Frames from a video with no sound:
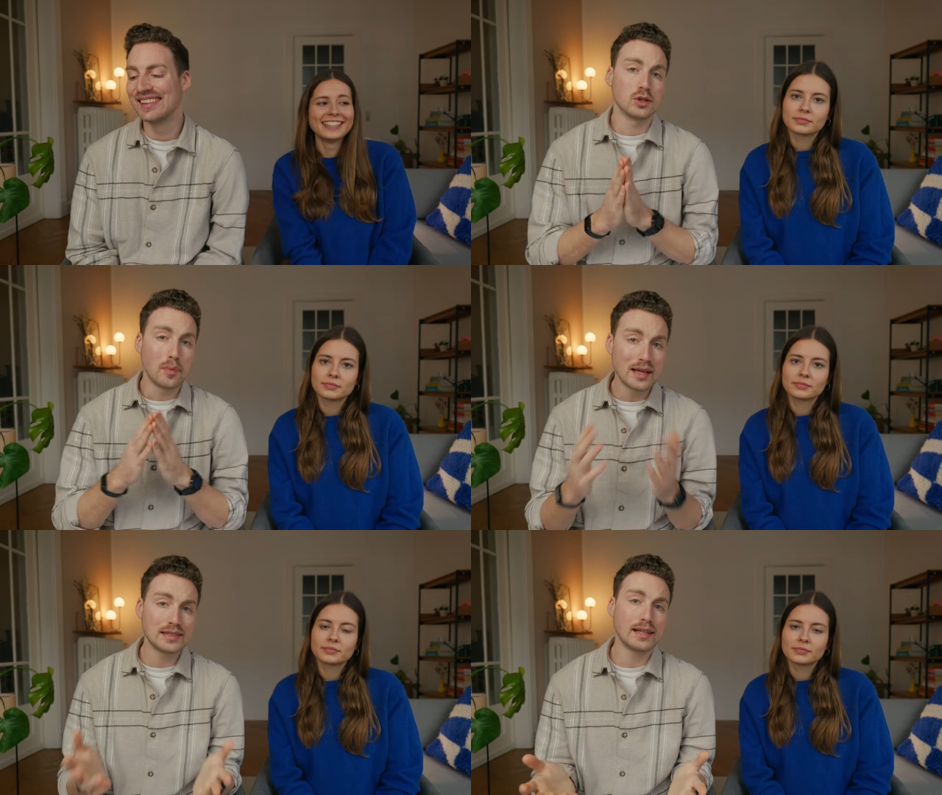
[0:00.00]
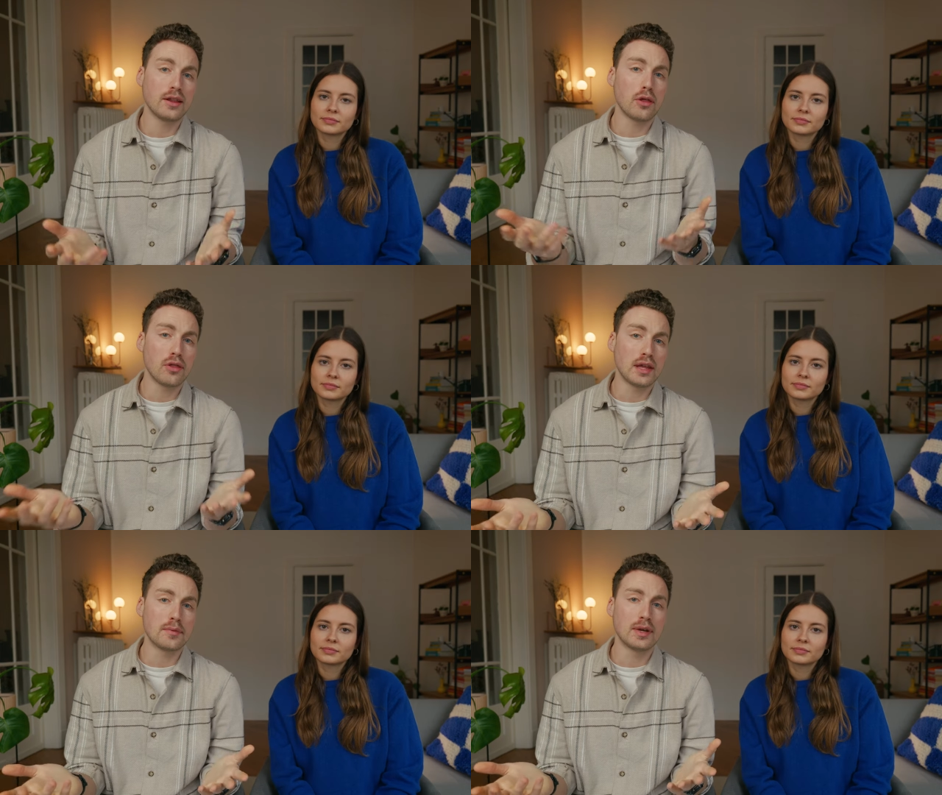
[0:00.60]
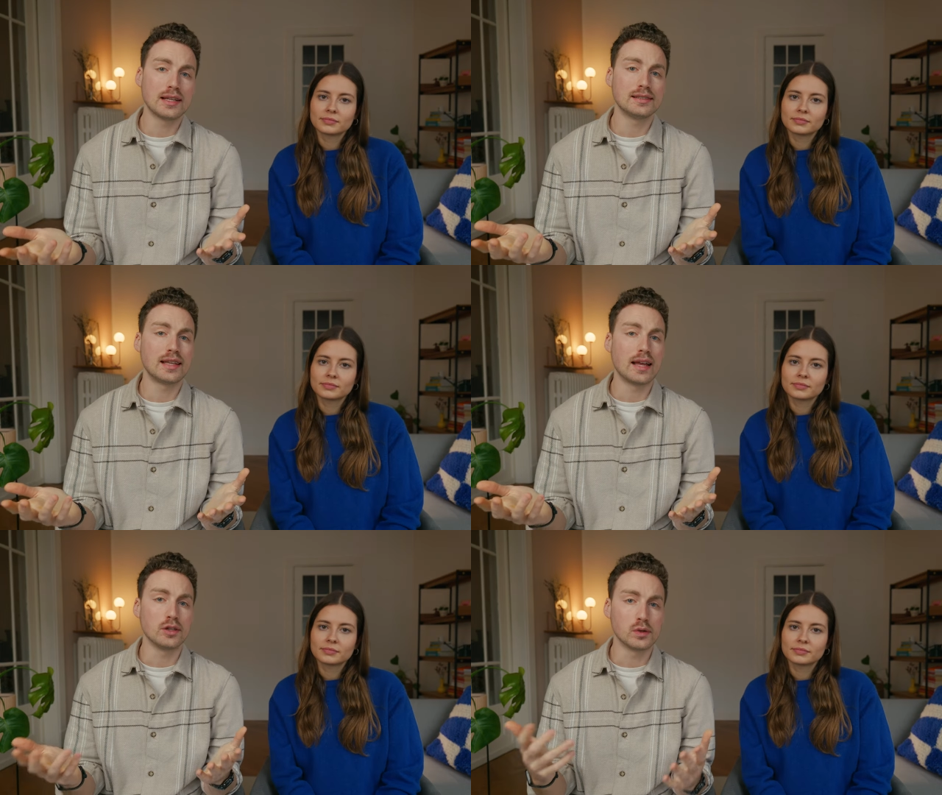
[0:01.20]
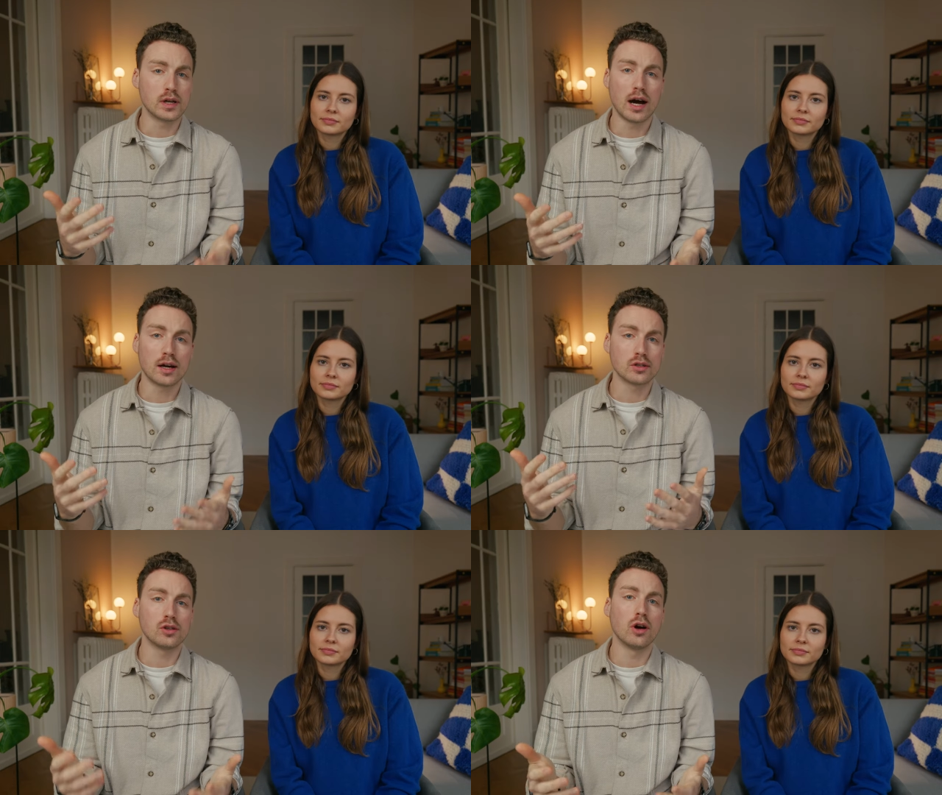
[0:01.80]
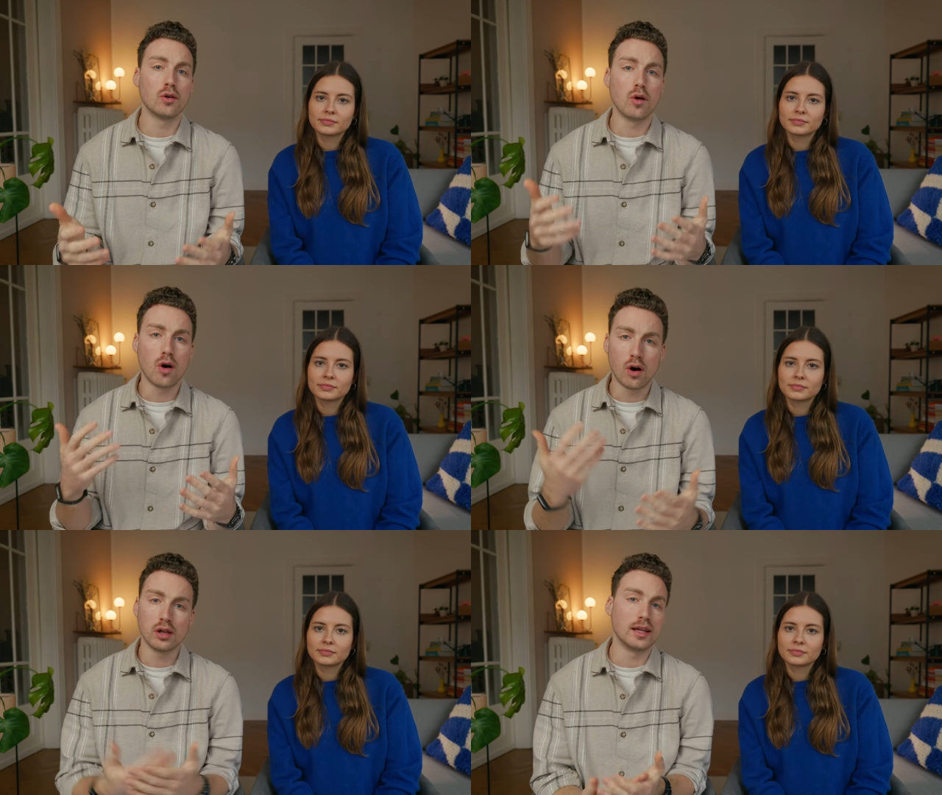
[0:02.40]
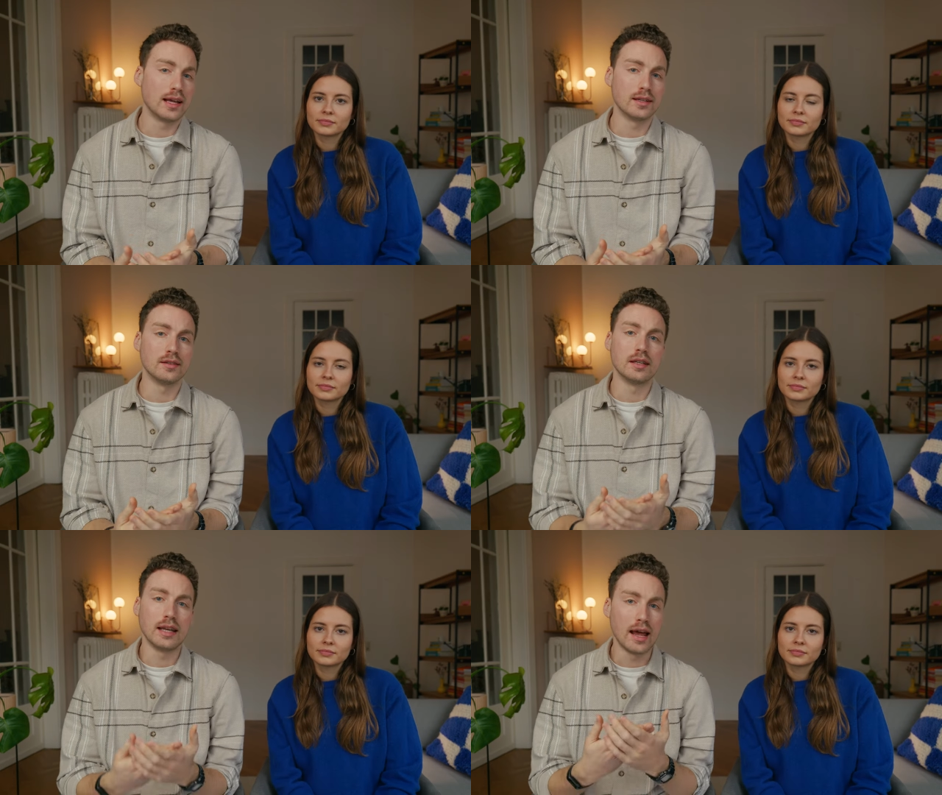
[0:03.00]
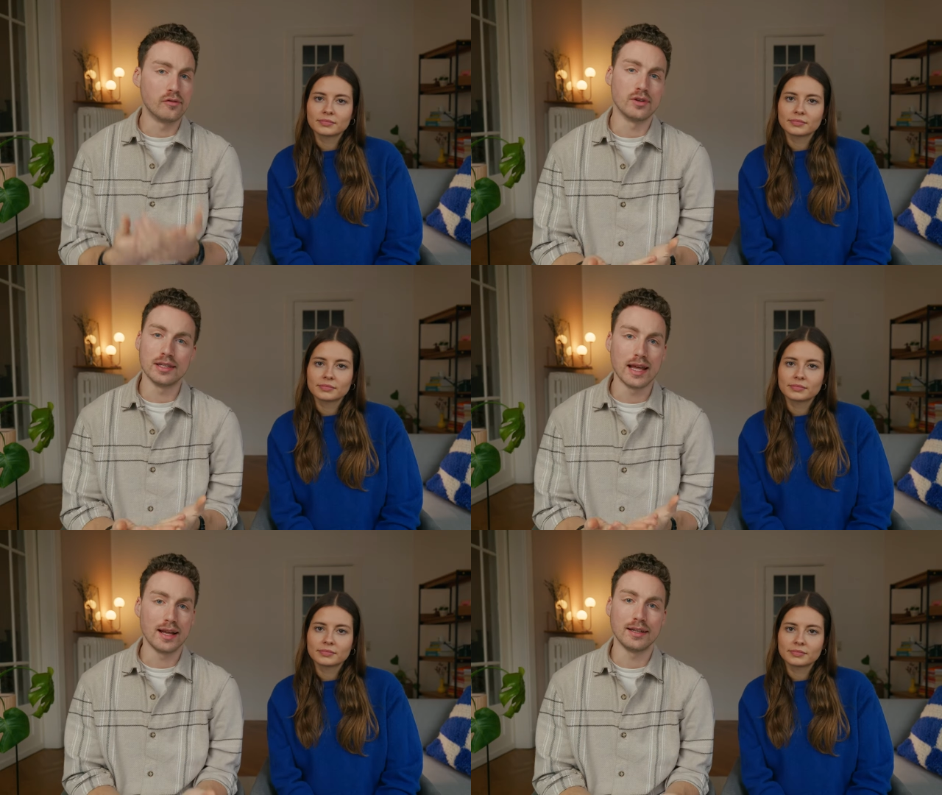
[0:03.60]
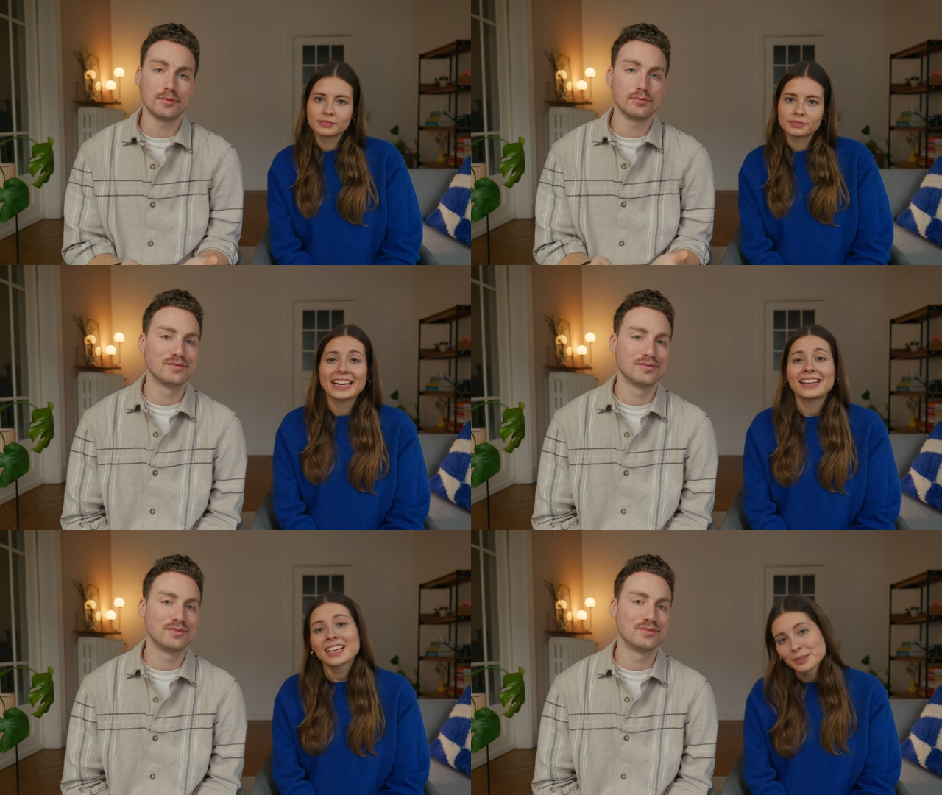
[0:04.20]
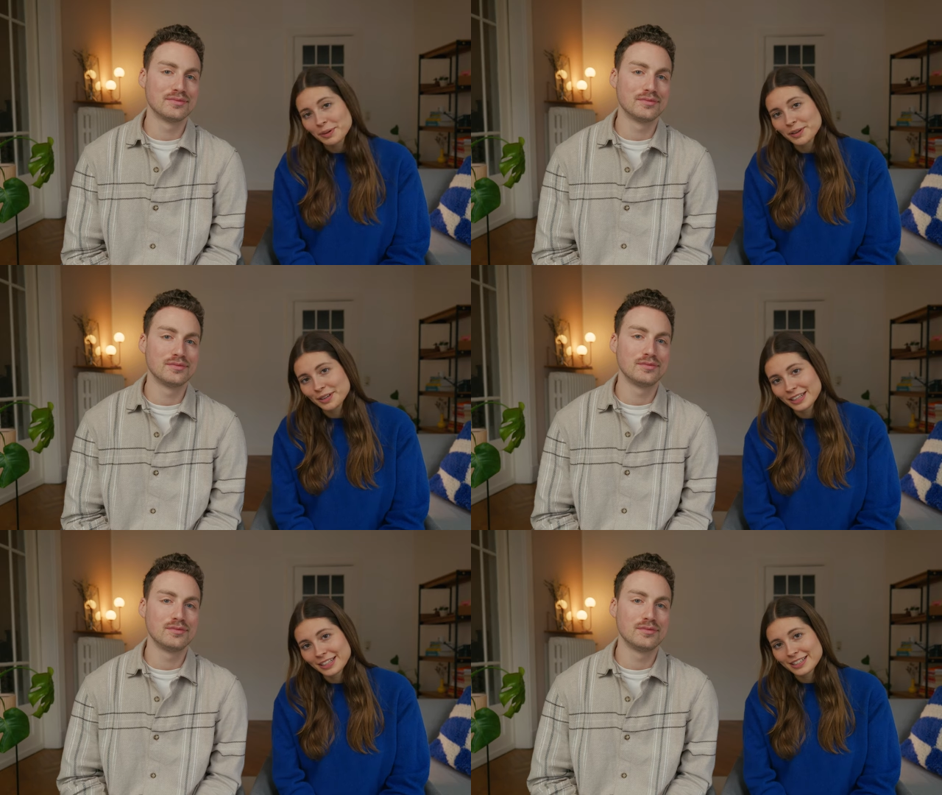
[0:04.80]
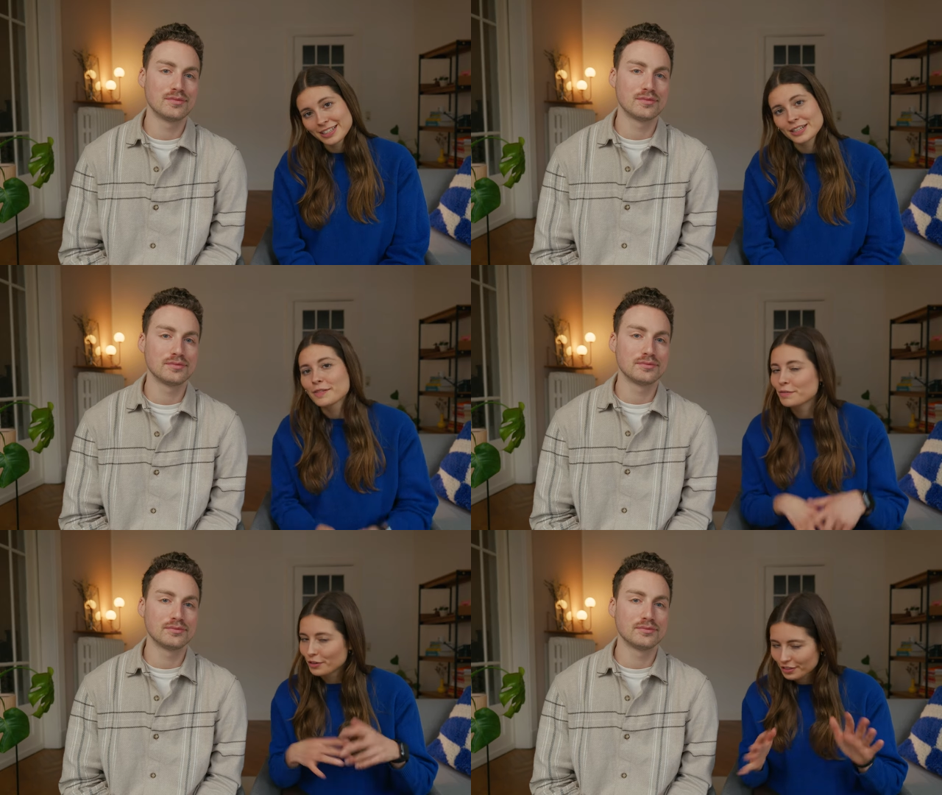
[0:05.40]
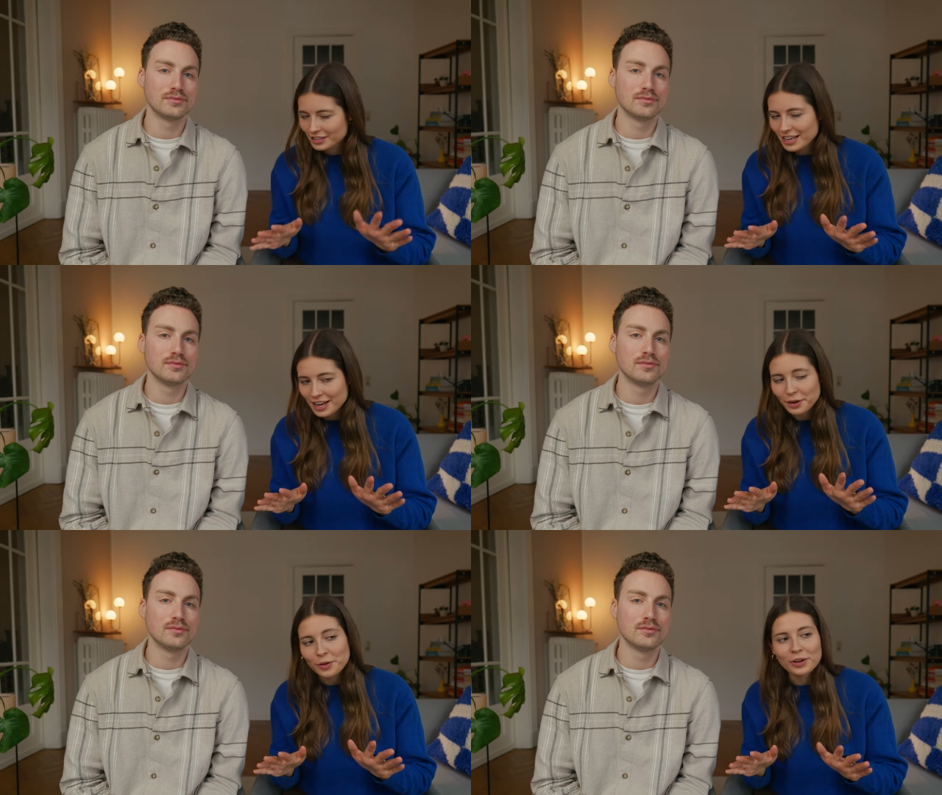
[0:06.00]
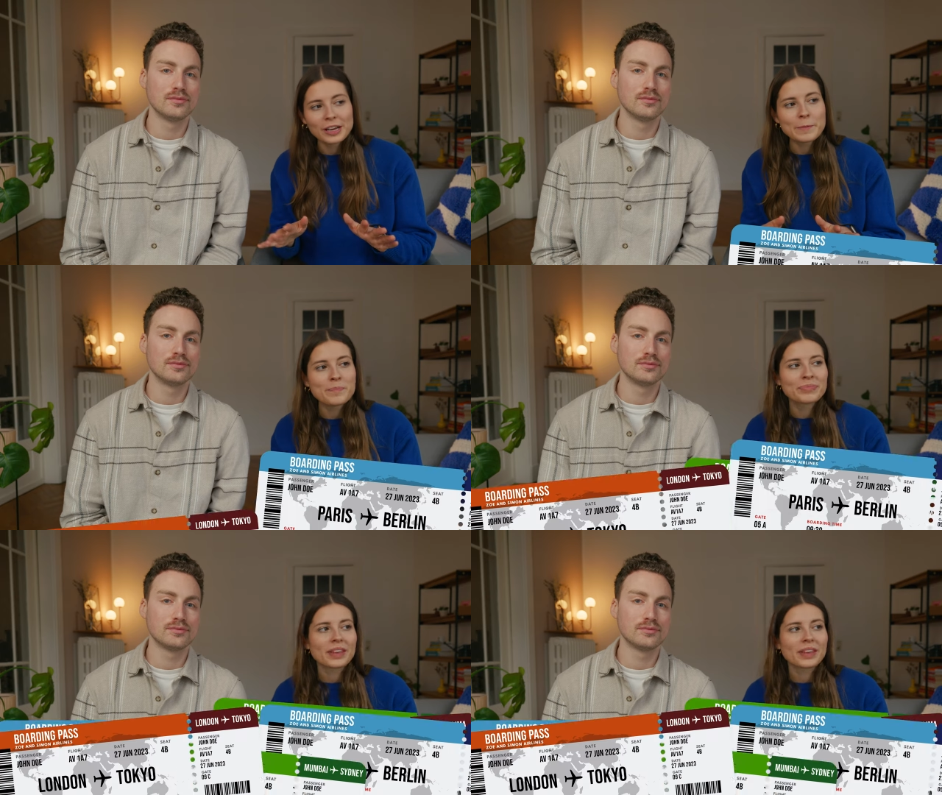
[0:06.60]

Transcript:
Speaker 1: So basically the theme is that you can't go all in every day.
Speaker 2: And last but not least, for this category,